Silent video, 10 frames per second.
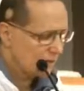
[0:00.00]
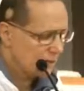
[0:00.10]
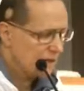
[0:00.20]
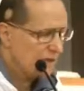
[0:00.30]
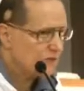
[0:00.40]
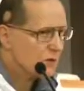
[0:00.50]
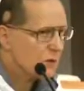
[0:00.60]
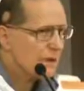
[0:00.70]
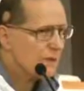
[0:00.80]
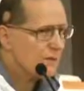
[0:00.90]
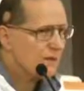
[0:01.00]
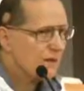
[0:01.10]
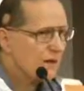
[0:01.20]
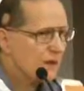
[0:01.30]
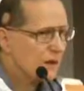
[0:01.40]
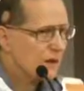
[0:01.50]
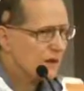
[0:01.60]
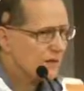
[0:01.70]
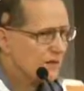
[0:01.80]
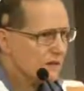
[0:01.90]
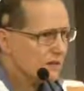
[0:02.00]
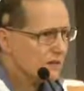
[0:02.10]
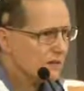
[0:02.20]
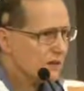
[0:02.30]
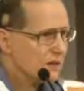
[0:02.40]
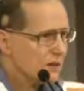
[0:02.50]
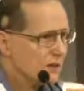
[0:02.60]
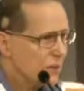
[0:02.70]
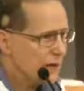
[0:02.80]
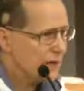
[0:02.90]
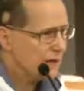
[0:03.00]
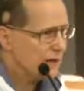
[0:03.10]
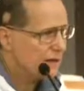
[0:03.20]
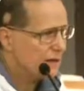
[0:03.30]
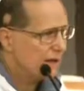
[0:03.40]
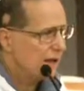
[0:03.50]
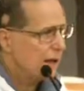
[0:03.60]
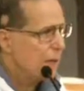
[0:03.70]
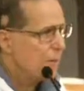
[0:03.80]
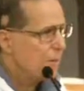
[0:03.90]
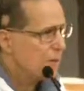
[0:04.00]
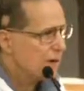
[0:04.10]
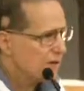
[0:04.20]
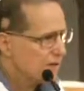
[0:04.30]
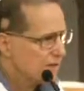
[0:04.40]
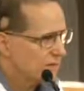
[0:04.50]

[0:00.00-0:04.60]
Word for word: And here's where we come to that great consolation for us the queen mother,